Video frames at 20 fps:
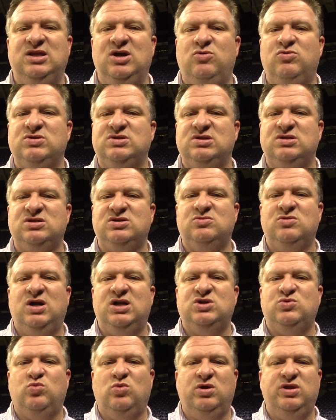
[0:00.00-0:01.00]
There was a
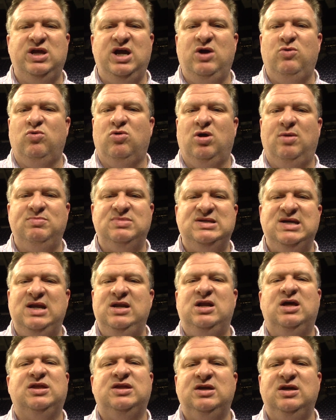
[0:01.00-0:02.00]
stretch where they were up
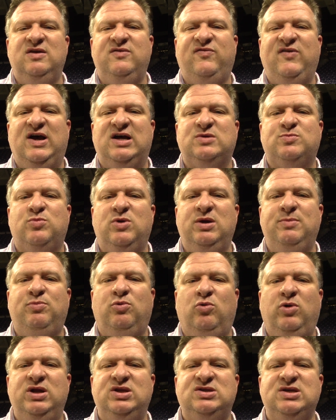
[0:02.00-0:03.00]
10-0 in fast break
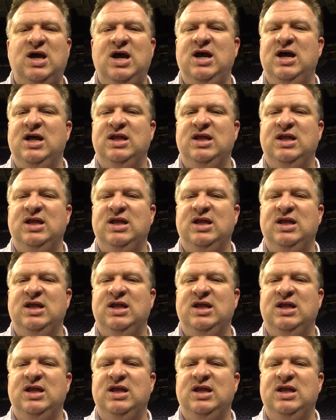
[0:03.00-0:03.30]
points.